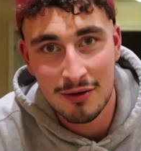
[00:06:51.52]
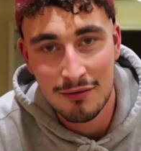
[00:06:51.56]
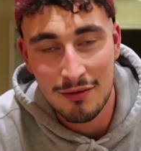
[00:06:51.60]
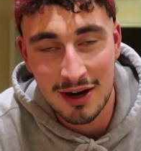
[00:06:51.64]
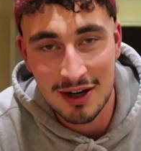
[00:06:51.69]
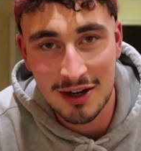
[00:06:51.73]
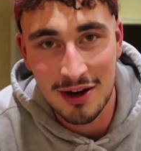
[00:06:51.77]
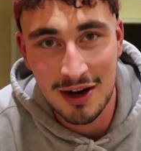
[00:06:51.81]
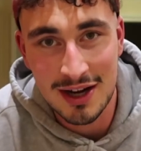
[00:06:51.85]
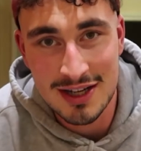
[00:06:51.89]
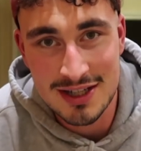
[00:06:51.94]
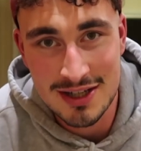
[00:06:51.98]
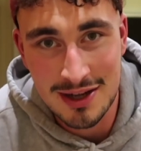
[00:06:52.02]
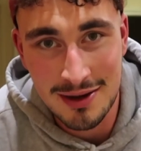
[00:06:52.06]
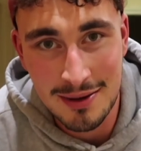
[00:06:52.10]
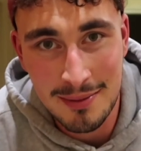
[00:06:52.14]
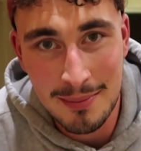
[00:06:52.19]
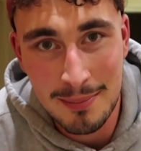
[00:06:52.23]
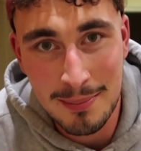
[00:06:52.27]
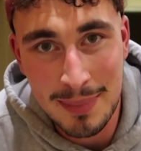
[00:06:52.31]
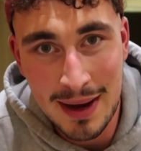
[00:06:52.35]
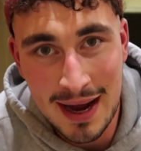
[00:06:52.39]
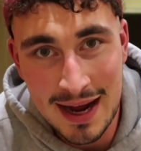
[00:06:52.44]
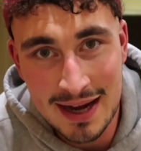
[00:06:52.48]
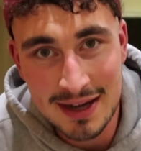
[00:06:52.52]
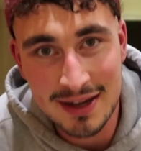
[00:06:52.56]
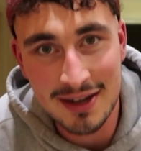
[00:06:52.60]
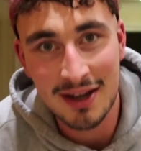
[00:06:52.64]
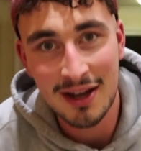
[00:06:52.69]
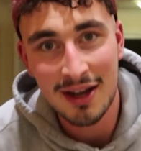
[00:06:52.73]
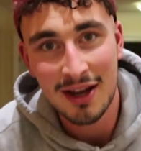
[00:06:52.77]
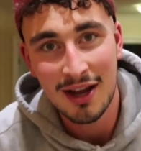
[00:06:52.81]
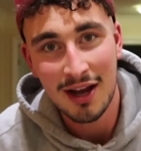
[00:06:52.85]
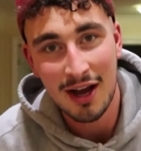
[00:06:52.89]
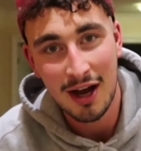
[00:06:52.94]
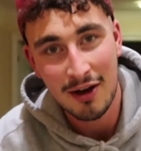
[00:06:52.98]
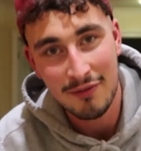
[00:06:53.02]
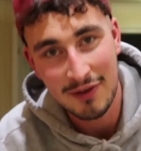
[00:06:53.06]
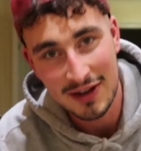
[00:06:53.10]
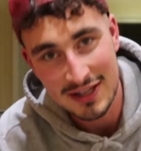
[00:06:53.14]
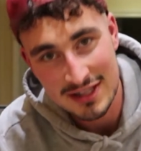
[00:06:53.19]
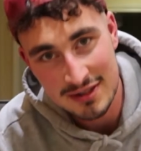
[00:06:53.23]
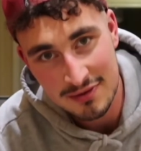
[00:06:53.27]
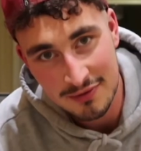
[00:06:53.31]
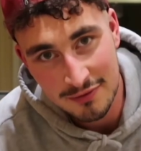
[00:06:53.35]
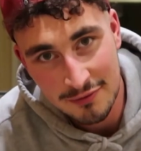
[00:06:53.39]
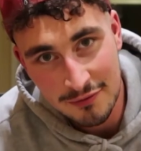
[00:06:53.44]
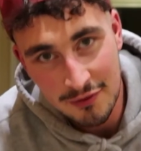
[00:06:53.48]
Right guys, I'm back. I've
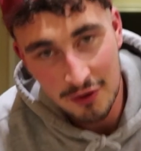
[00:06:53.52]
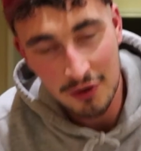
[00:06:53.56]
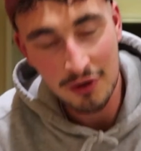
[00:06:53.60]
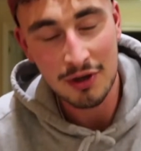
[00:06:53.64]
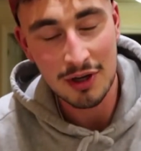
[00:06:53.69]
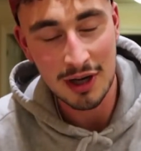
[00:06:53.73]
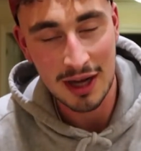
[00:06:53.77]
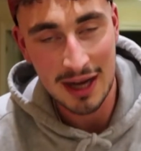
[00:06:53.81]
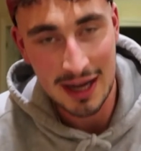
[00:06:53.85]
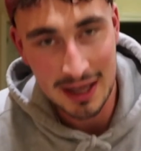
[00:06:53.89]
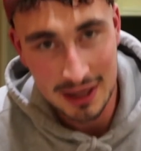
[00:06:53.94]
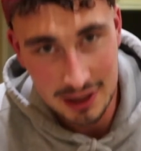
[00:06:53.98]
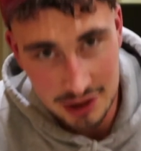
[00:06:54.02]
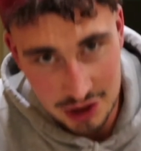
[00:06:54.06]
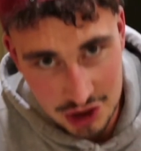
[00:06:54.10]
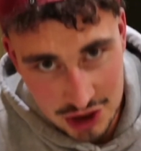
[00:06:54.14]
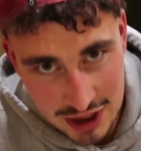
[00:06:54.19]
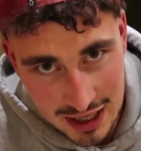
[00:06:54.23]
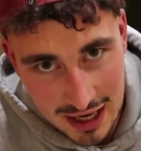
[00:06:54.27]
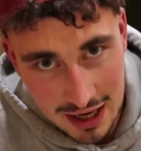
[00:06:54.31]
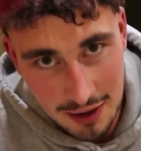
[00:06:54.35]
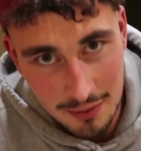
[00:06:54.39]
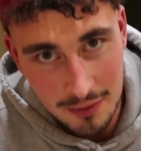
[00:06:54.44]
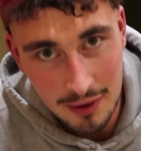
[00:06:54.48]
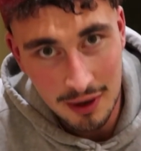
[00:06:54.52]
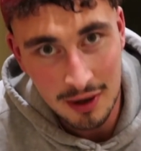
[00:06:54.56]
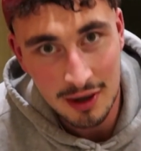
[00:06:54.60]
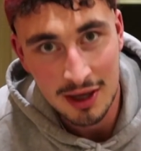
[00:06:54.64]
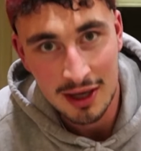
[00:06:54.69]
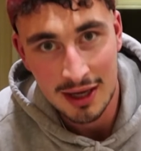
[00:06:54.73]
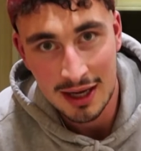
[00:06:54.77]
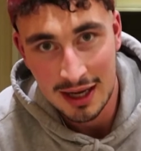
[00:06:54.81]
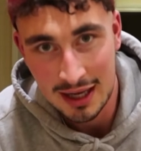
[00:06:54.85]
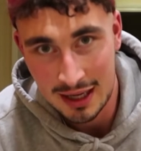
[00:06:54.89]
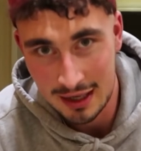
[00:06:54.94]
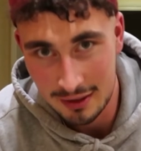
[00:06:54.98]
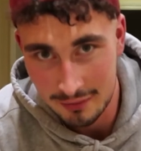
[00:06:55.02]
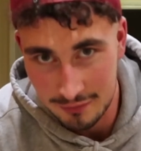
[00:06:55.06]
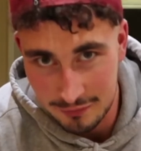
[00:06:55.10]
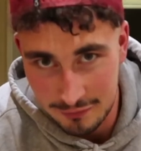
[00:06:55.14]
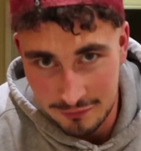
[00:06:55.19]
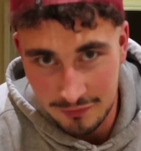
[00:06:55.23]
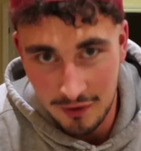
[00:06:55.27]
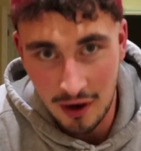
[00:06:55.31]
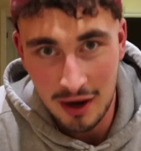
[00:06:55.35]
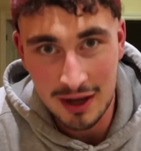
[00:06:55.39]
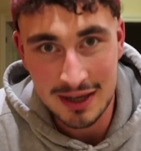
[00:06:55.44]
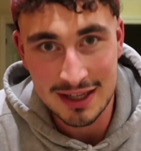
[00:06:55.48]
had some food, I had a shower, and I'm
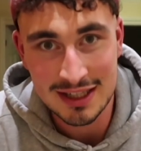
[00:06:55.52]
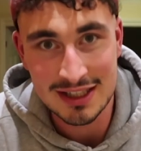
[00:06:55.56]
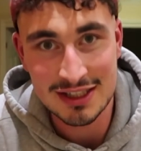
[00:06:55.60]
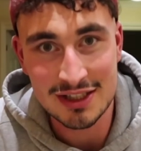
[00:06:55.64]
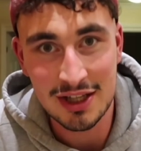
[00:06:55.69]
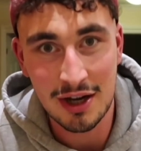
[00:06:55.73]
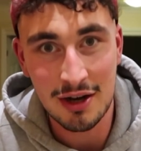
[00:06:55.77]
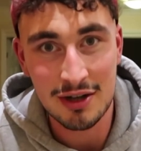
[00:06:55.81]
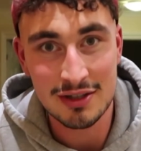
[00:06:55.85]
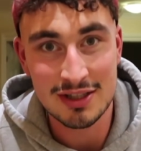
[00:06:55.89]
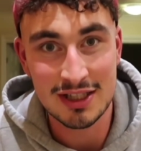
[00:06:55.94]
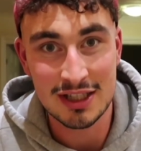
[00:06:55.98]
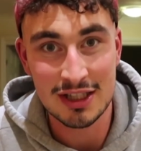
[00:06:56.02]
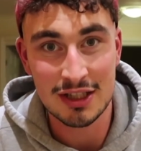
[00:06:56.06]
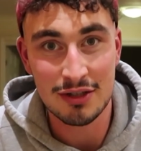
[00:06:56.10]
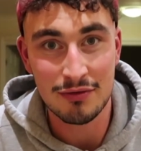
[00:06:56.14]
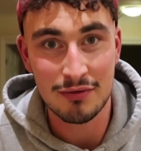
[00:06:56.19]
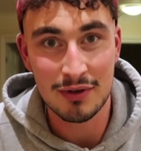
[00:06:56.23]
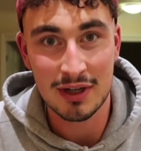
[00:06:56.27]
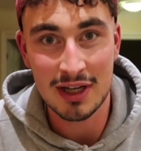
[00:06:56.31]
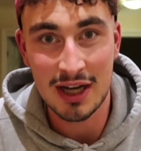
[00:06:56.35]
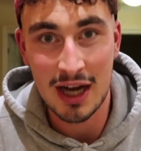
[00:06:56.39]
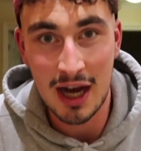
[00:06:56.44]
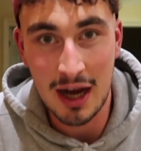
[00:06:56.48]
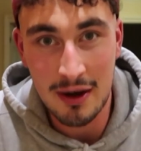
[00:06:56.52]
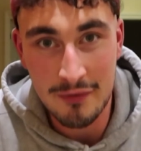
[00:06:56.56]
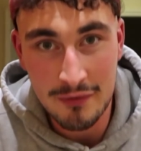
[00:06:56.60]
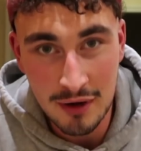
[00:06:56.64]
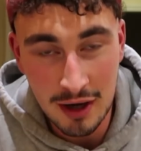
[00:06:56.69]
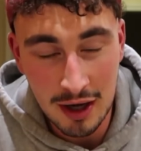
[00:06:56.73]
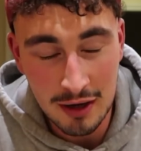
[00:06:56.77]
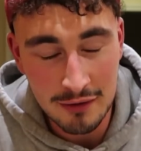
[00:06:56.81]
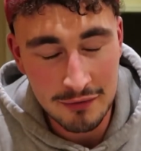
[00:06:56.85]
finally starting to recover.